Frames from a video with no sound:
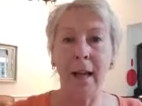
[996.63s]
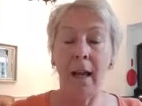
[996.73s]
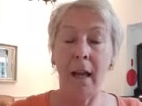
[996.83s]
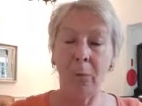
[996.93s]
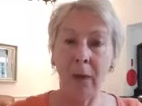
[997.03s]

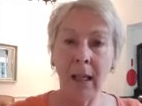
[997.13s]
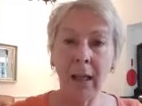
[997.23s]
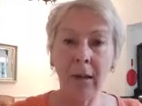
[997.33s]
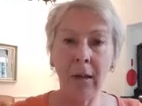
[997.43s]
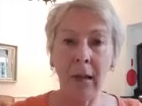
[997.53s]
And we
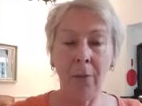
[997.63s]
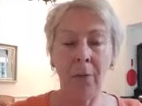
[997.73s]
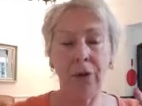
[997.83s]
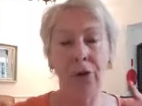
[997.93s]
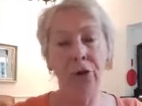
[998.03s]
heal and we
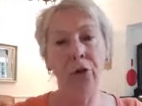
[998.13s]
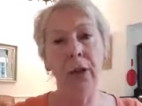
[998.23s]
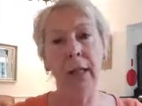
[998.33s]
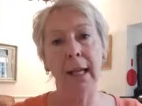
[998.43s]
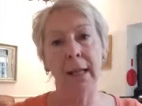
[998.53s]
do
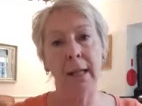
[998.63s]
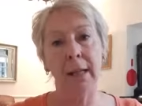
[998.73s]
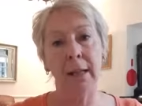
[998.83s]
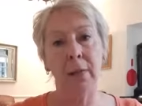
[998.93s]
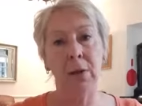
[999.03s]
not like
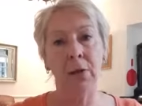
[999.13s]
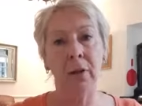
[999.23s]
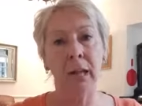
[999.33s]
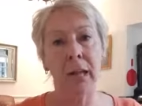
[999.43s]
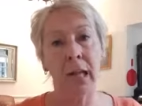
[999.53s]
it. We don't
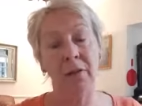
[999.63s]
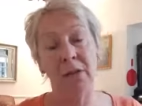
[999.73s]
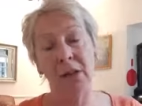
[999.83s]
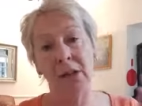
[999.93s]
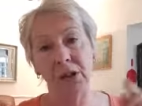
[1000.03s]
like it if
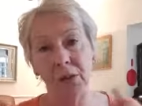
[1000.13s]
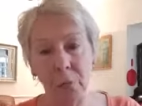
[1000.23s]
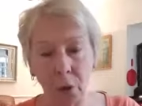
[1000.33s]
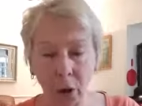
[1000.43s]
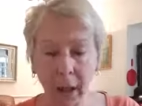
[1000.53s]
it's a
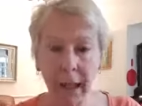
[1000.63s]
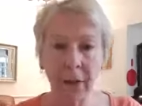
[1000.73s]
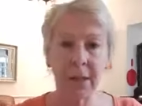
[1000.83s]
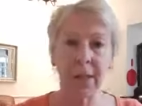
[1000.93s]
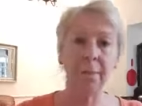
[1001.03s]
small
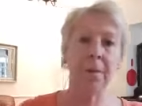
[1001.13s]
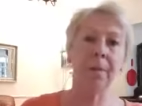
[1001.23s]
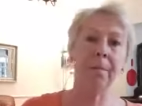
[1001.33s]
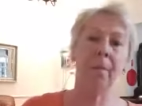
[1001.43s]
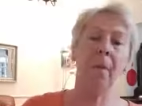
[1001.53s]
health
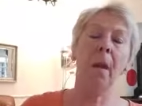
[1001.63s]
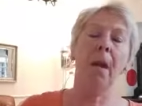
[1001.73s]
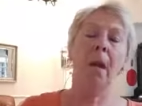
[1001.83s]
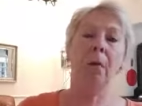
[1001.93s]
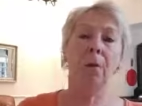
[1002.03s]
symptom.
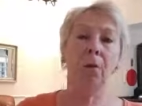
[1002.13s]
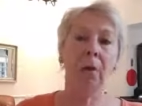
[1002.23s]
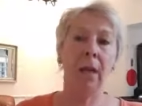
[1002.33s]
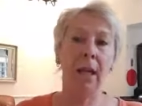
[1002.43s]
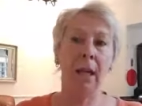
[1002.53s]
We don't
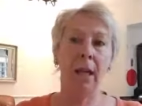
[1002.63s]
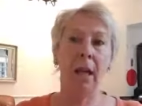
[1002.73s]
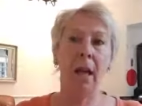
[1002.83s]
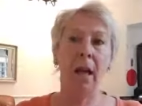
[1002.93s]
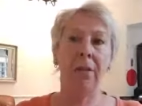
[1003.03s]
like
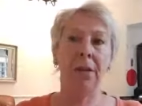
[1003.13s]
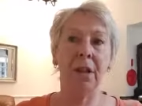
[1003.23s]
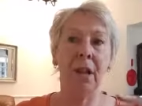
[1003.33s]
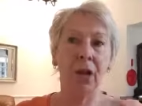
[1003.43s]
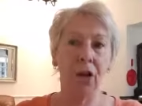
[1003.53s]
it if it's an
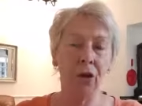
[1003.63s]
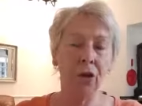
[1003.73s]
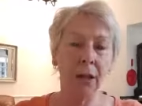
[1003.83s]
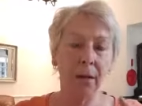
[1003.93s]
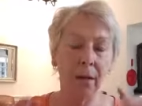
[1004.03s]

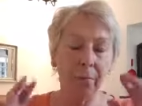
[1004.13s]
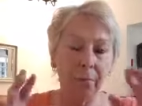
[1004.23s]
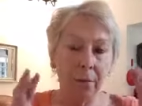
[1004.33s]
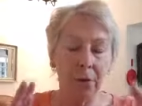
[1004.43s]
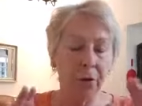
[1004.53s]
acute,
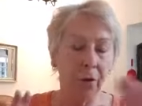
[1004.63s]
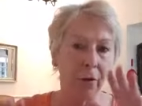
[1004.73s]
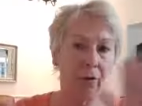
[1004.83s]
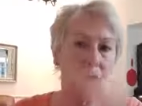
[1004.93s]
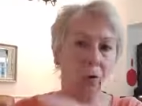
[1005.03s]

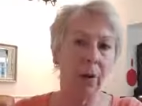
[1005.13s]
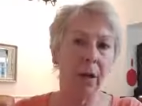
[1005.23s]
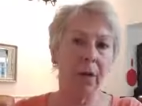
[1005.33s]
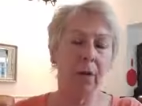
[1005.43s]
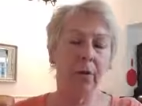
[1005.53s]
wrong
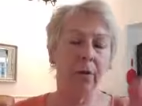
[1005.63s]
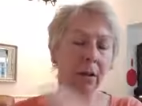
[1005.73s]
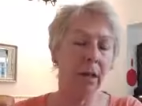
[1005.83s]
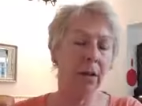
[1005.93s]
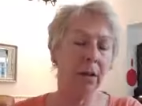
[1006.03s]
word, don't
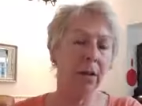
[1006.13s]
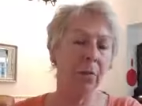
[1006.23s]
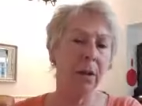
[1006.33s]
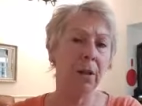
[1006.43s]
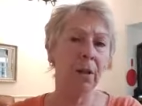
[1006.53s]
listen to the
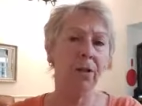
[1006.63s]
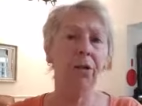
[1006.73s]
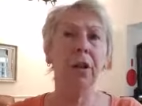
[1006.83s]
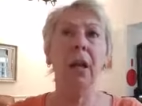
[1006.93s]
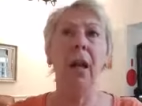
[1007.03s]
word acute,